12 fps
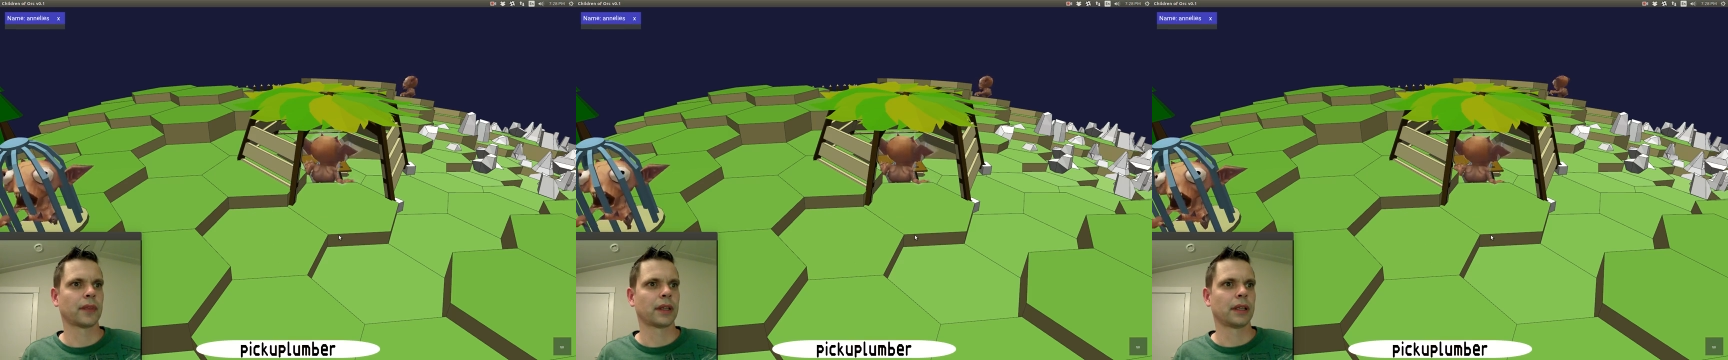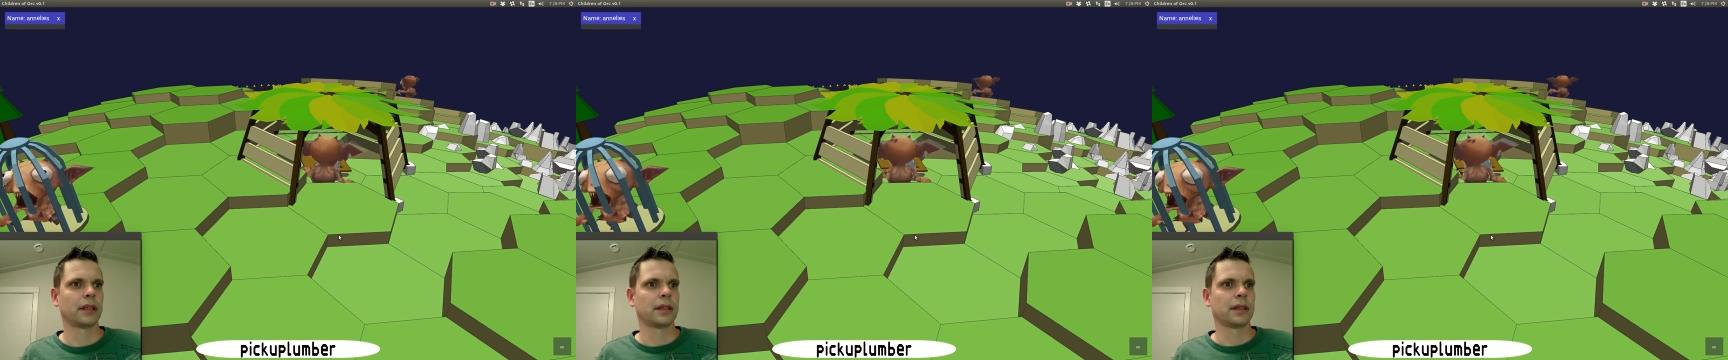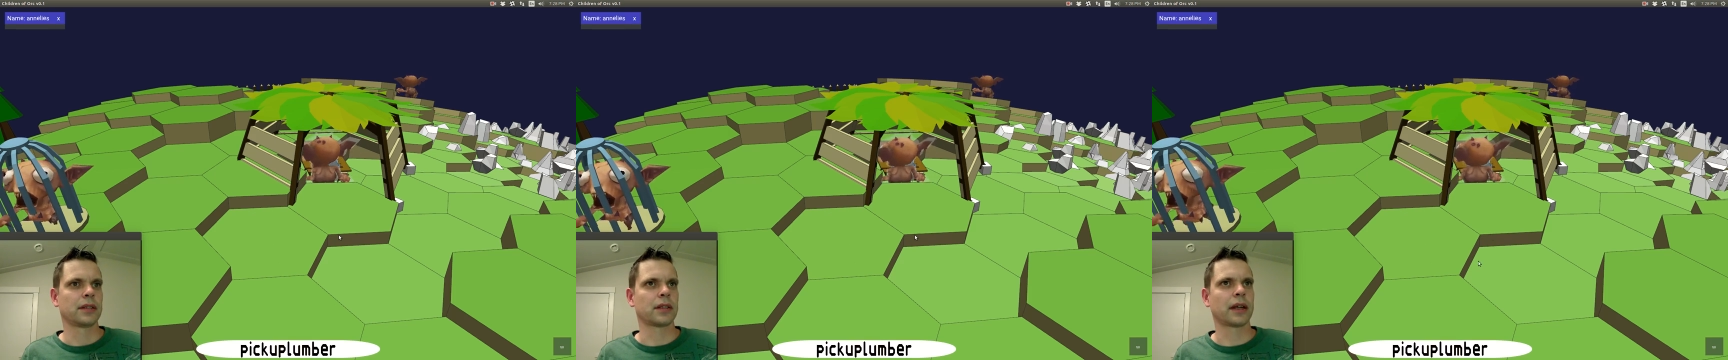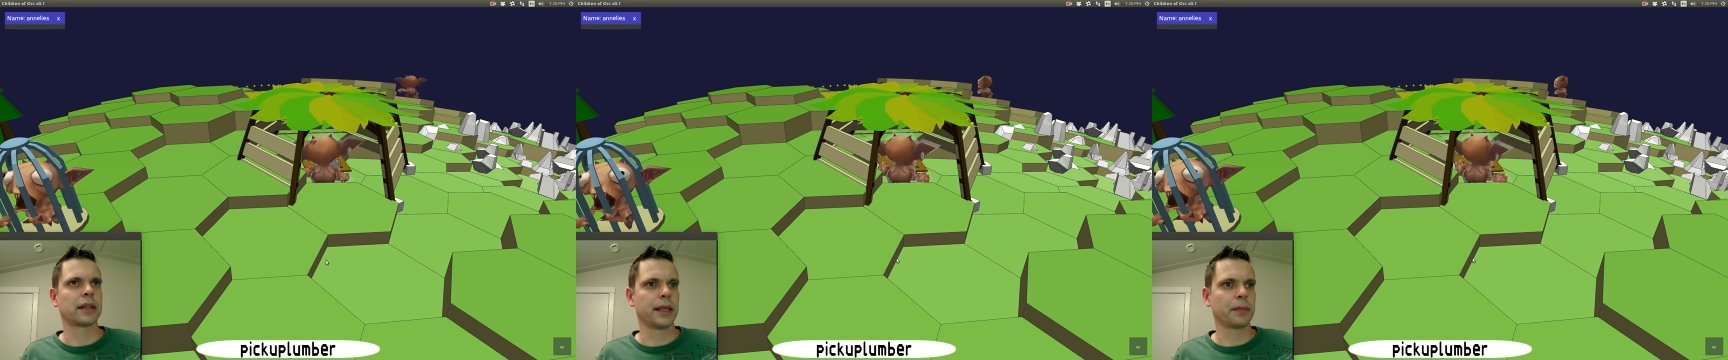So now the
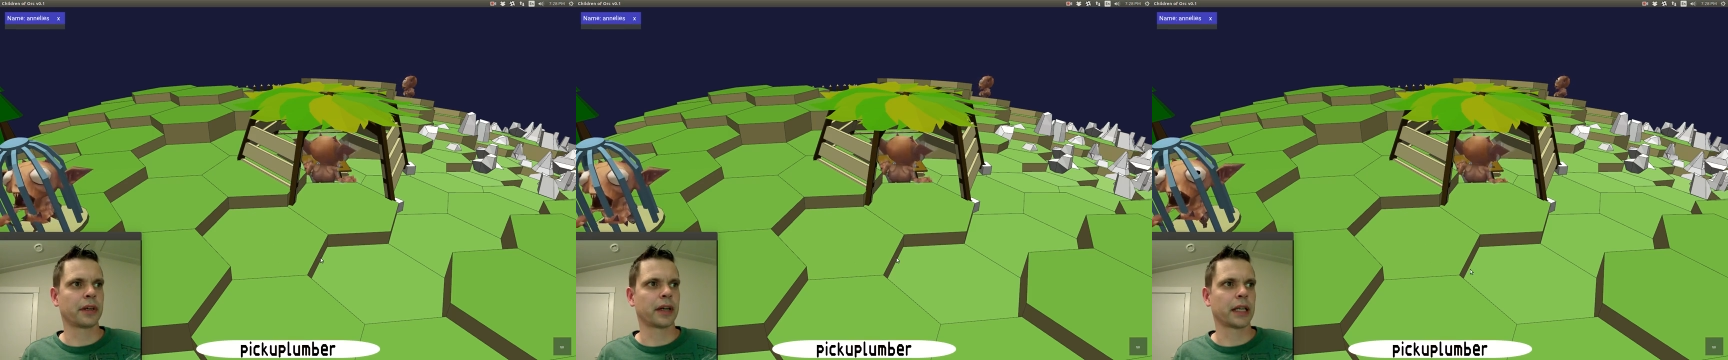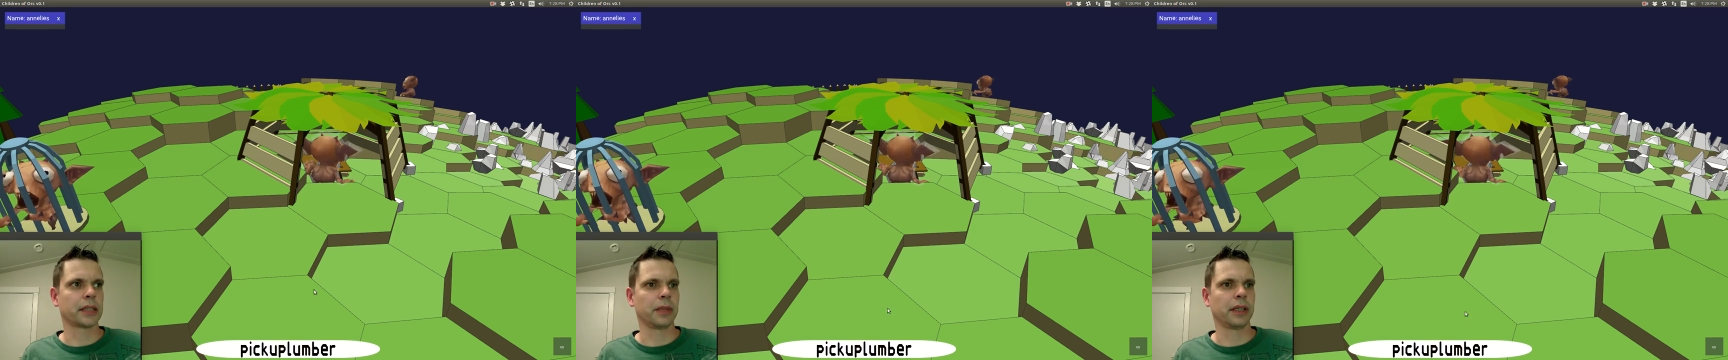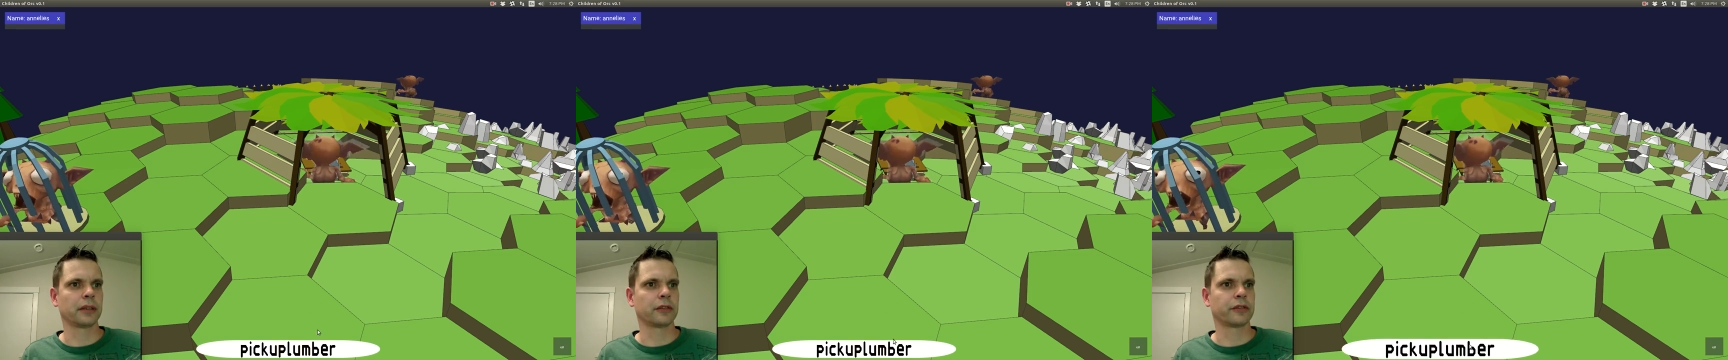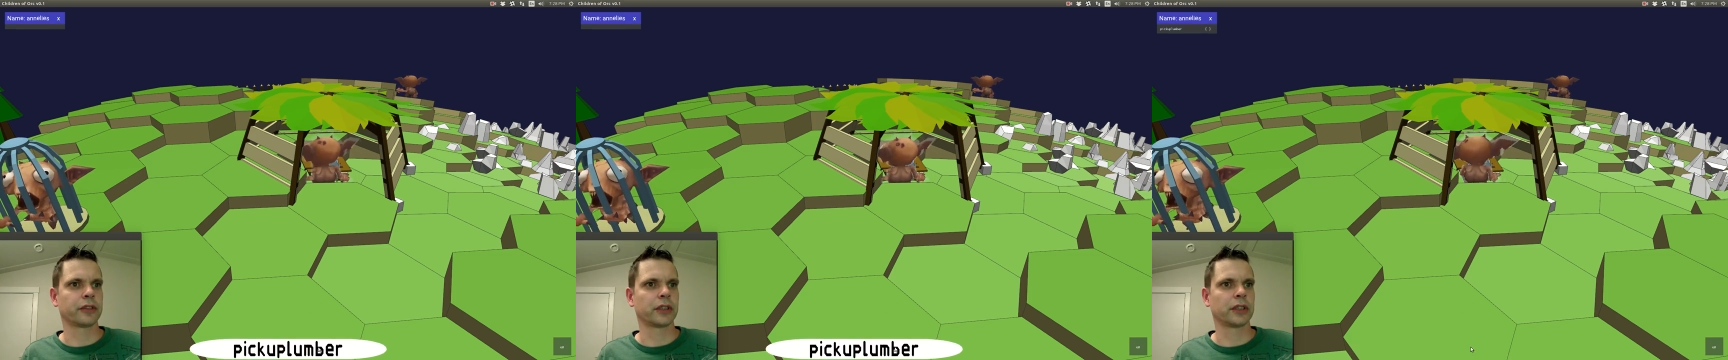timber has been
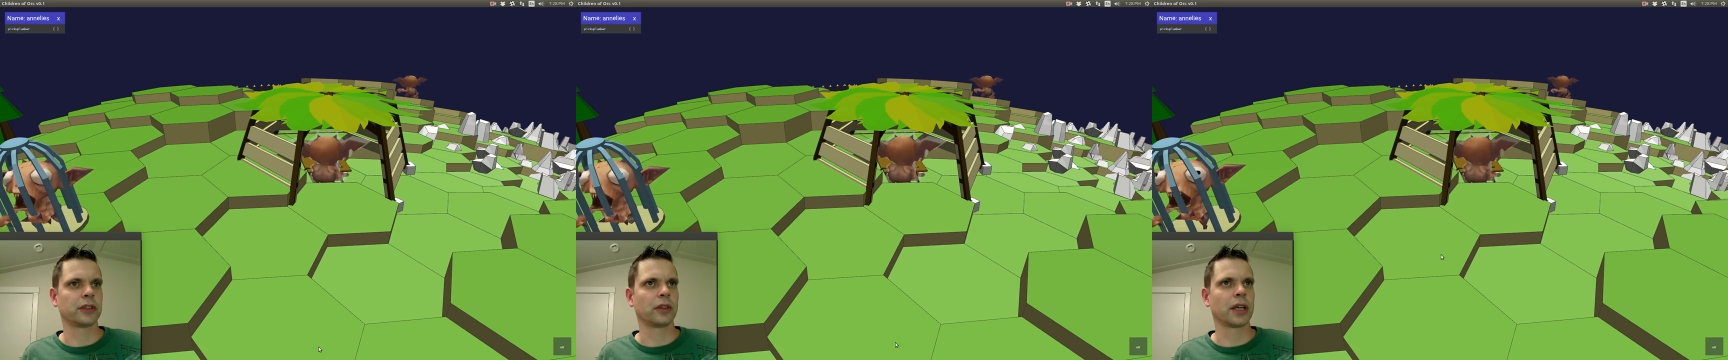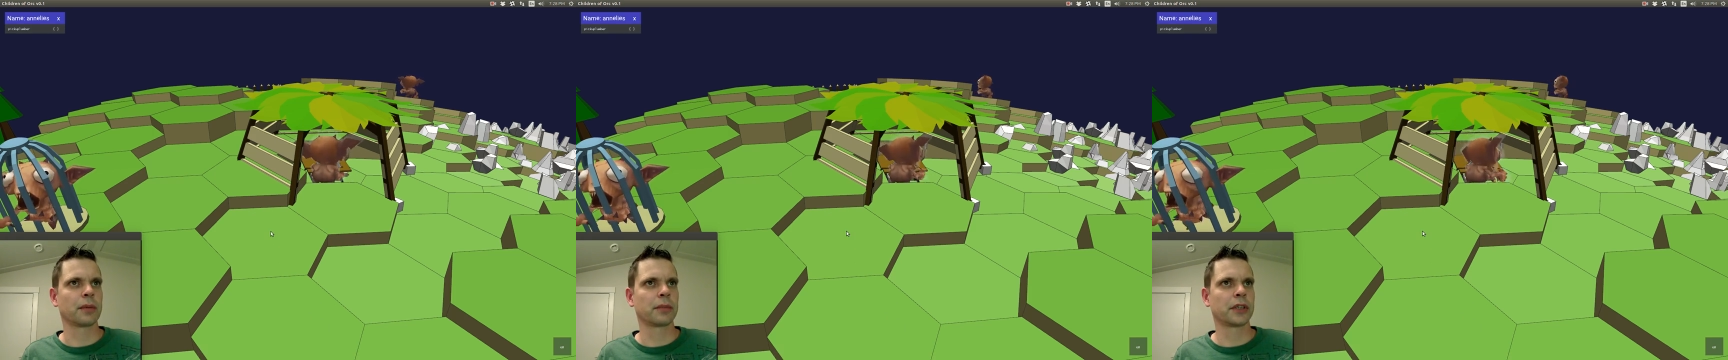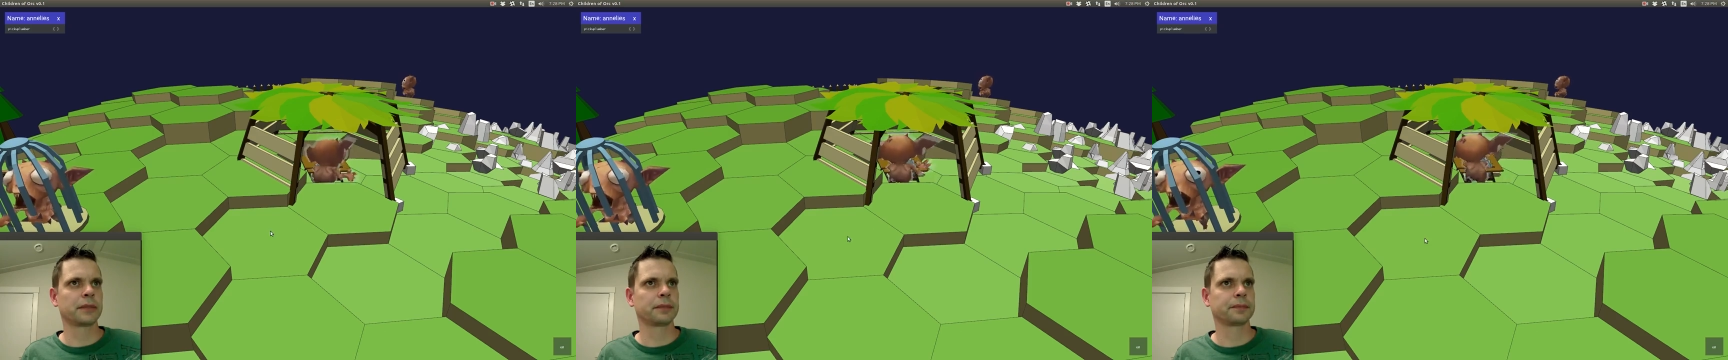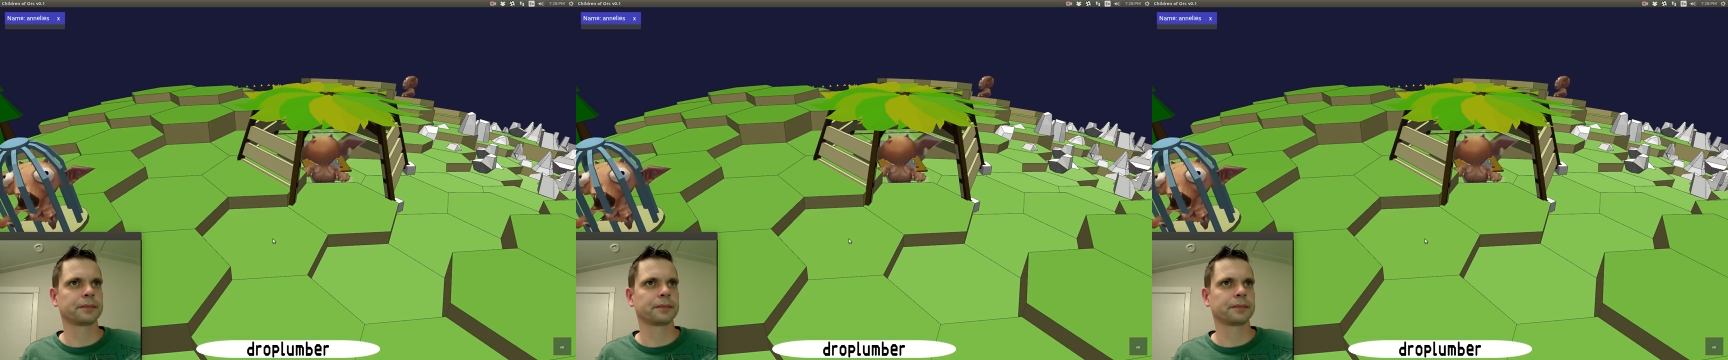converted to lumber,